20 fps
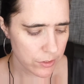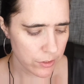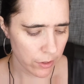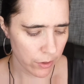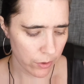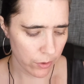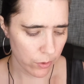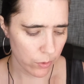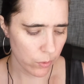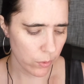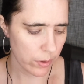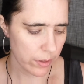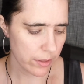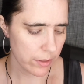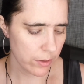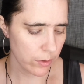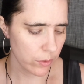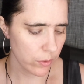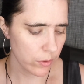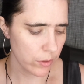So
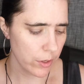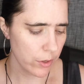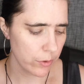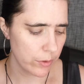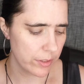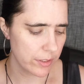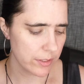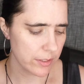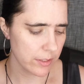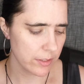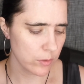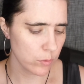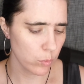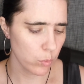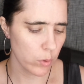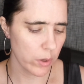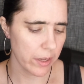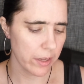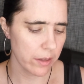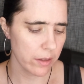you'll notice
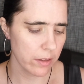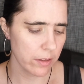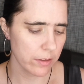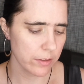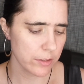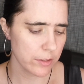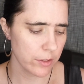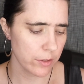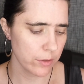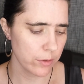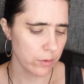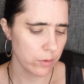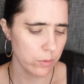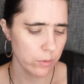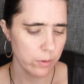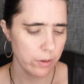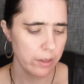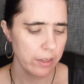as well, so